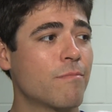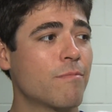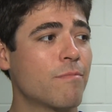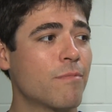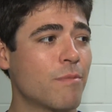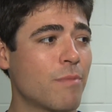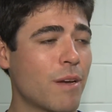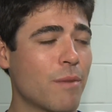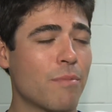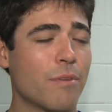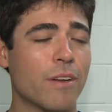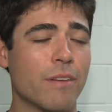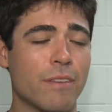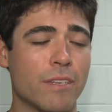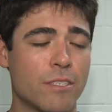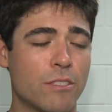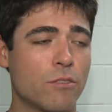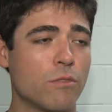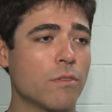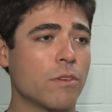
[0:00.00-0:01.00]
from my
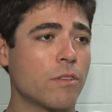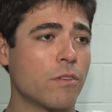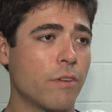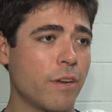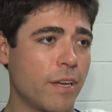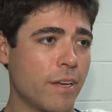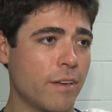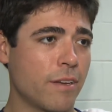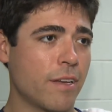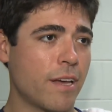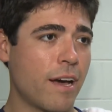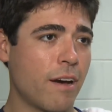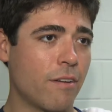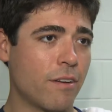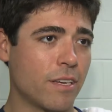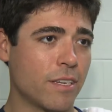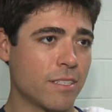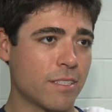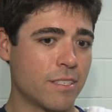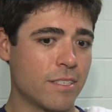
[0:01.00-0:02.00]
previous two or three
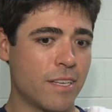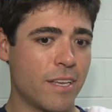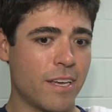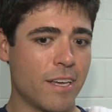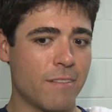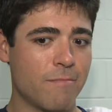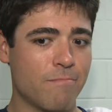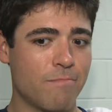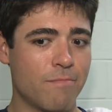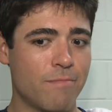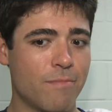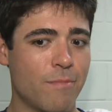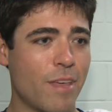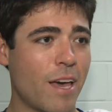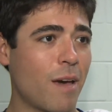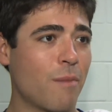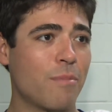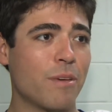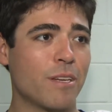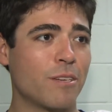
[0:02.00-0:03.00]
outings that
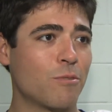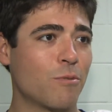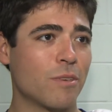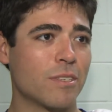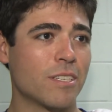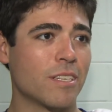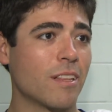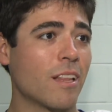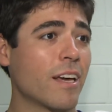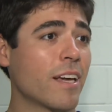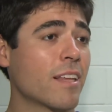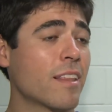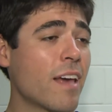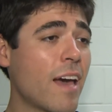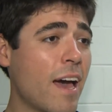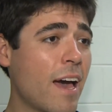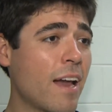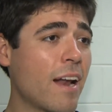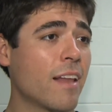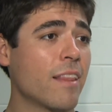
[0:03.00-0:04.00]
that pitch wasn't like
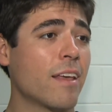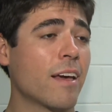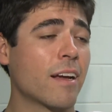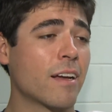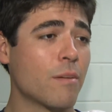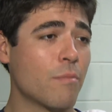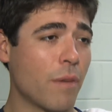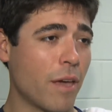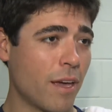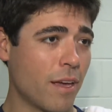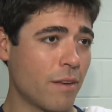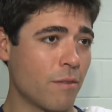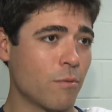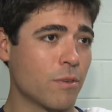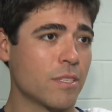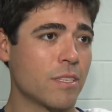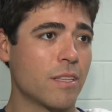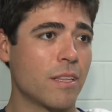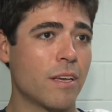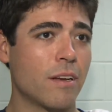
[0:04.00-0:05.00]
that, that command
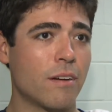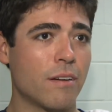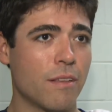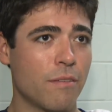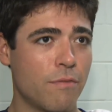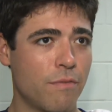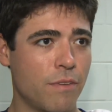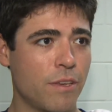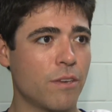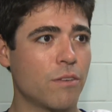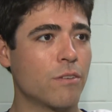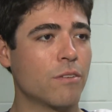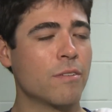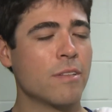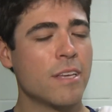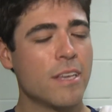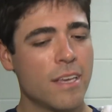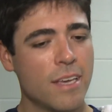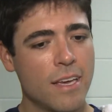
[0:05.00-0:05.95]
wasn't there, the feel.